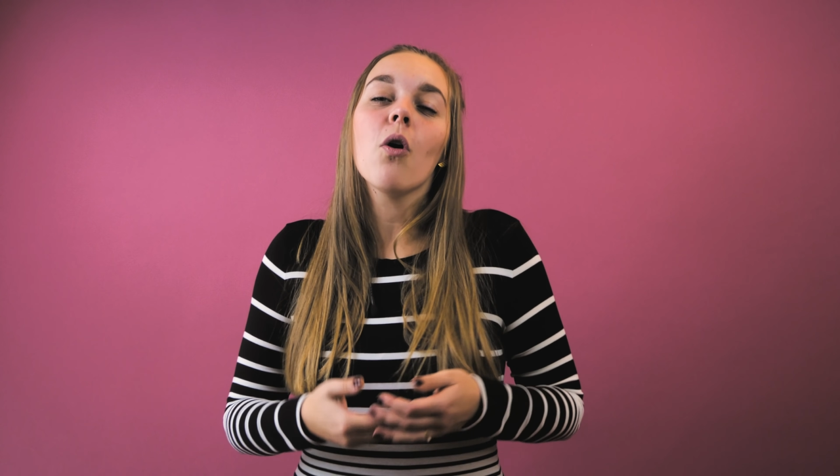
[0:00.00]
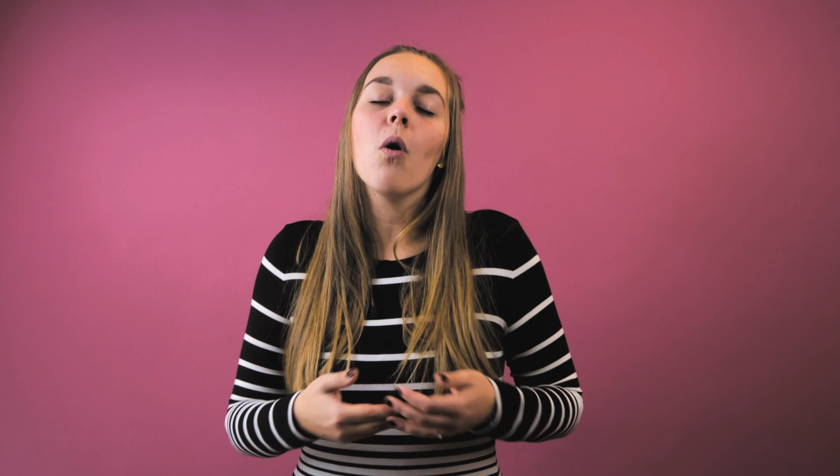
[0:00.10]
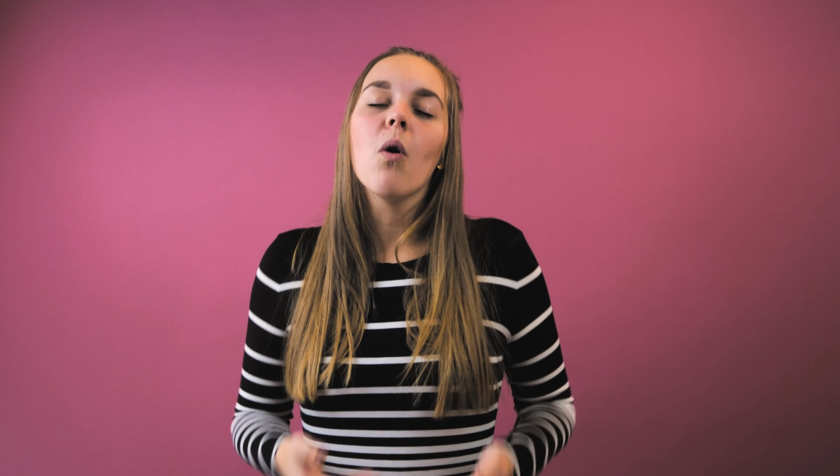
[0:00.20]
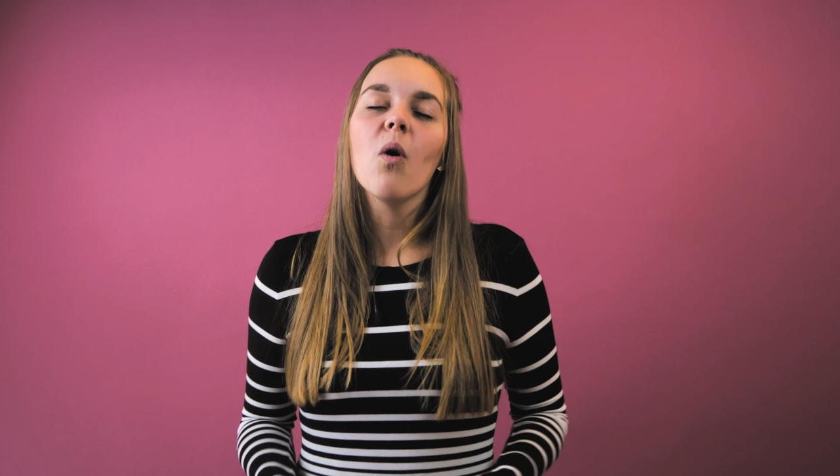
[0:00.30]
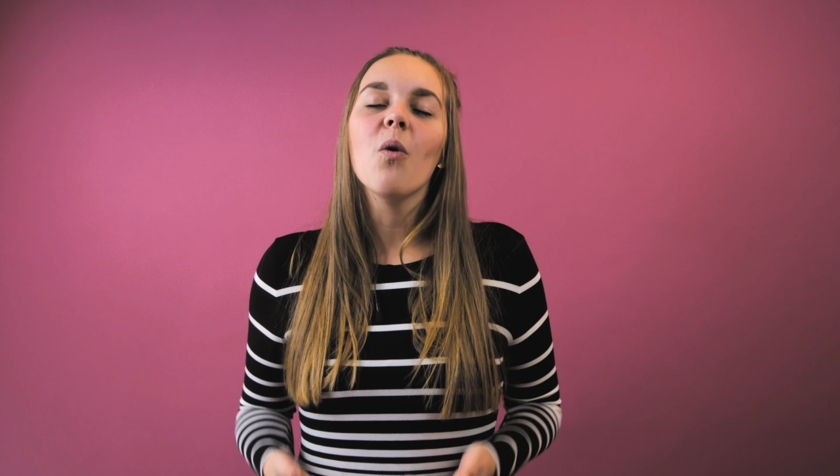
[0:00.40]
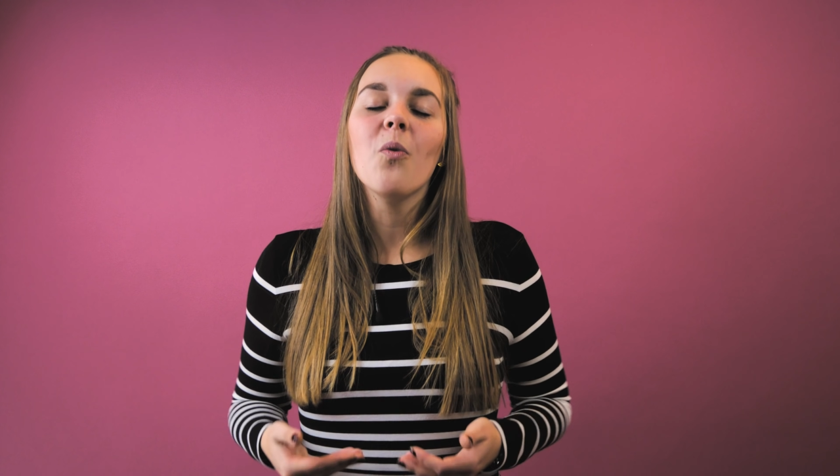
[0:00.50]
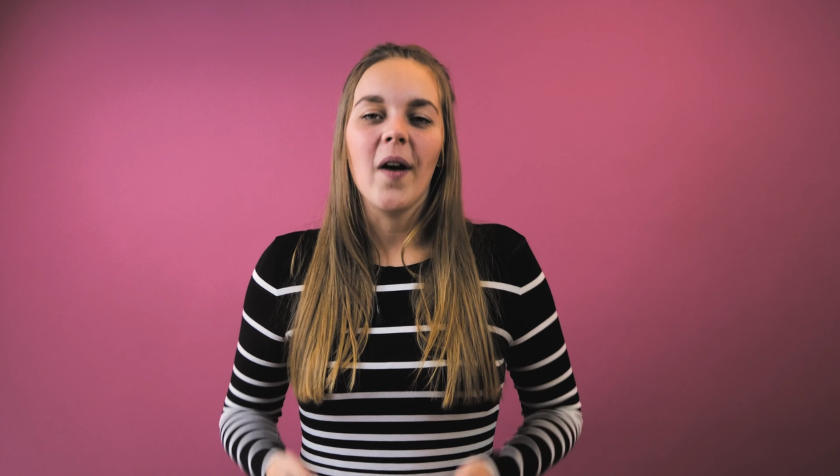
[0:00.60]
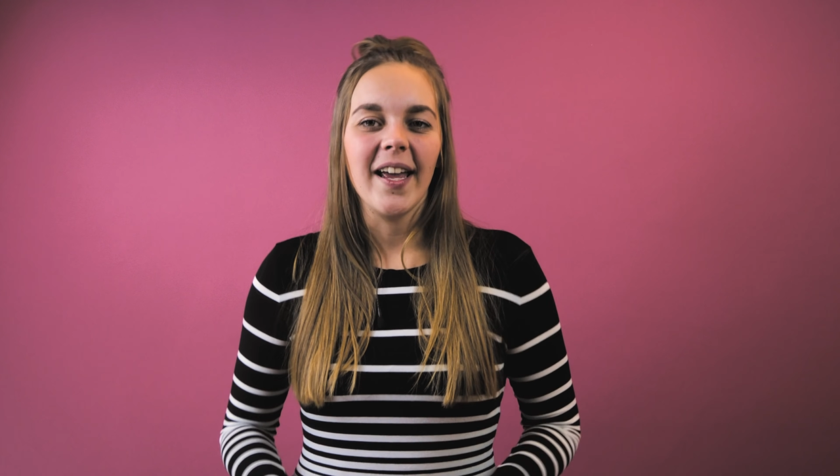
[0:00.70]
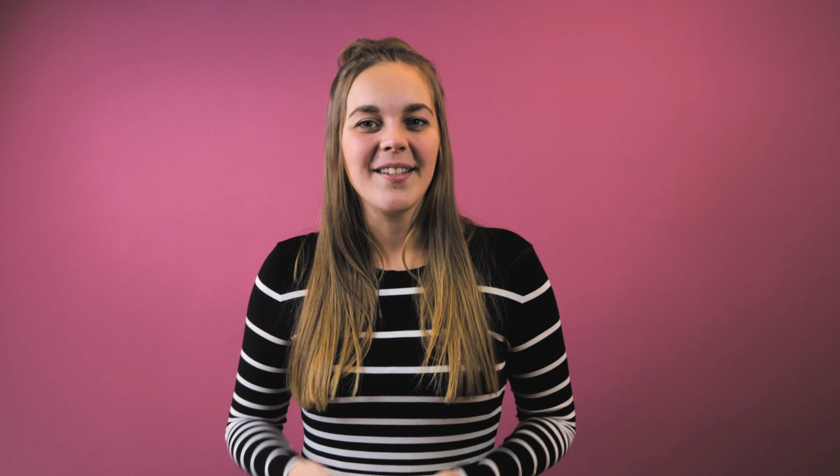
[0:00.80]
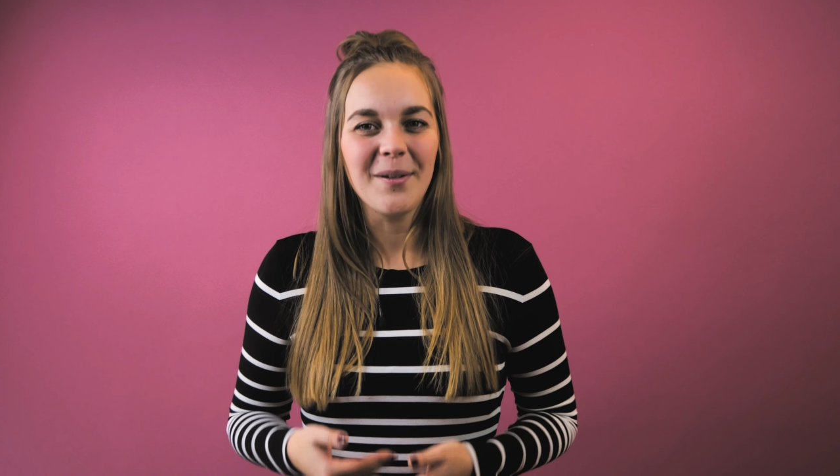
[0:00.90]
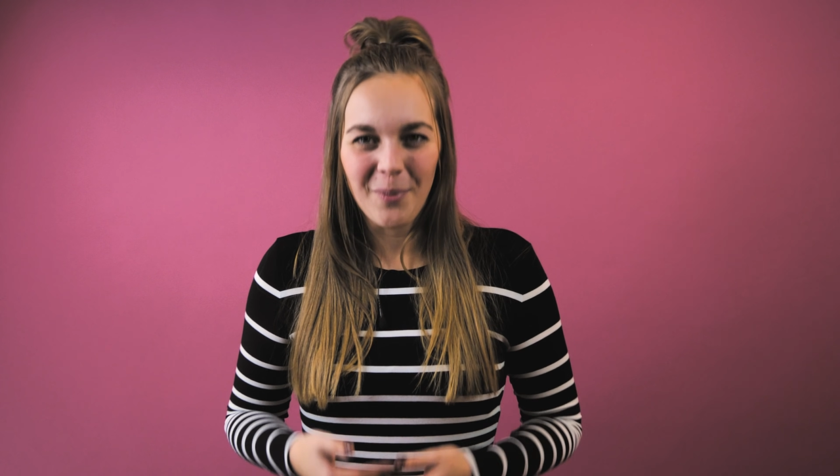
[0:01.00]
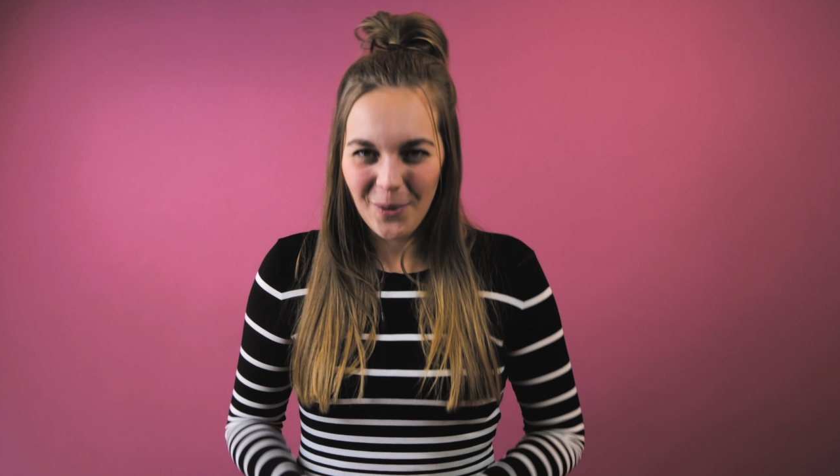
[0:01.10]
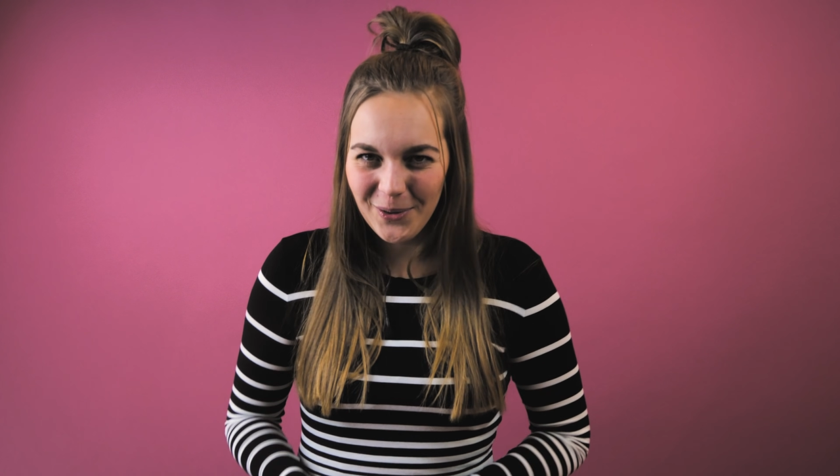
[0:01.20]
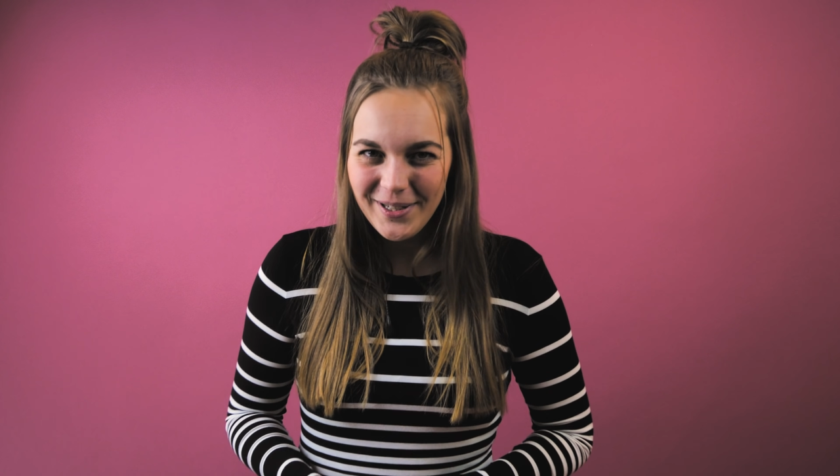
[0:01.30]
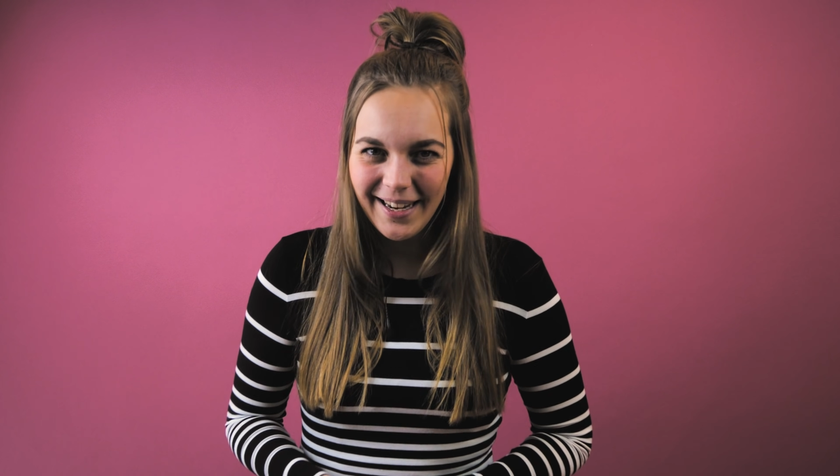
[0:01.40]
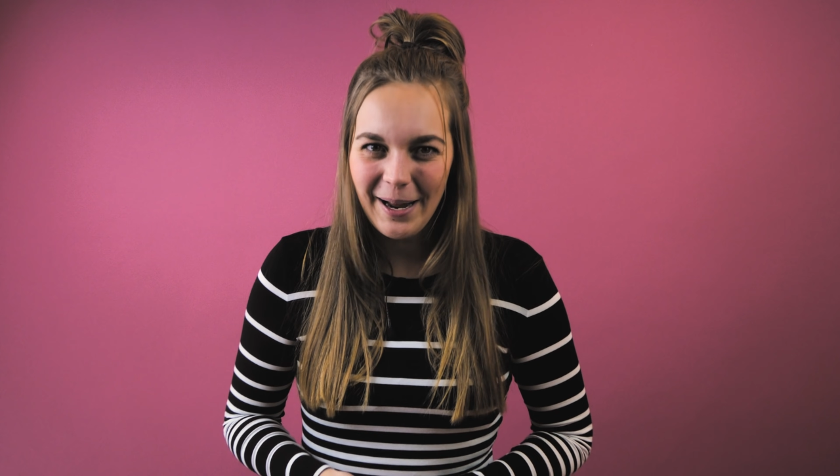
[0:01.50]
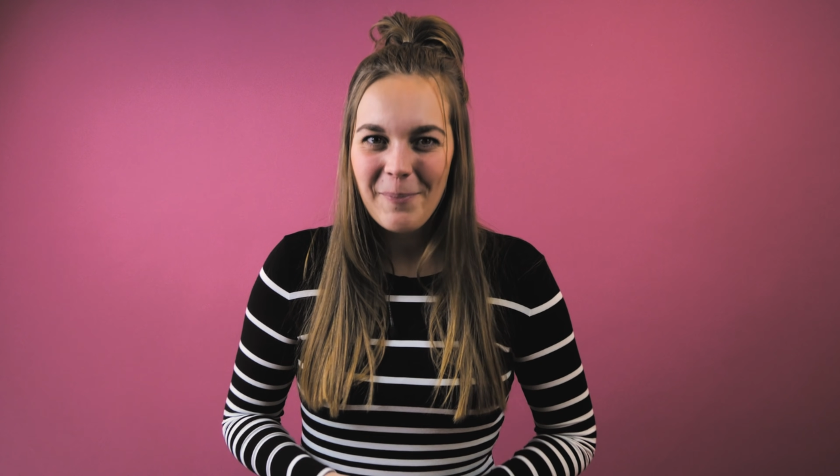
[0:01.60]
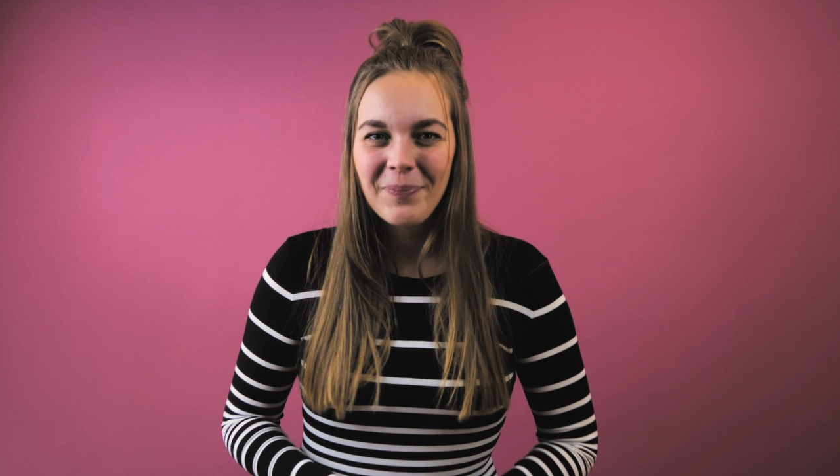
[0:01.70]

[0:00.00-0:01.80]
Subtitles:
always support it.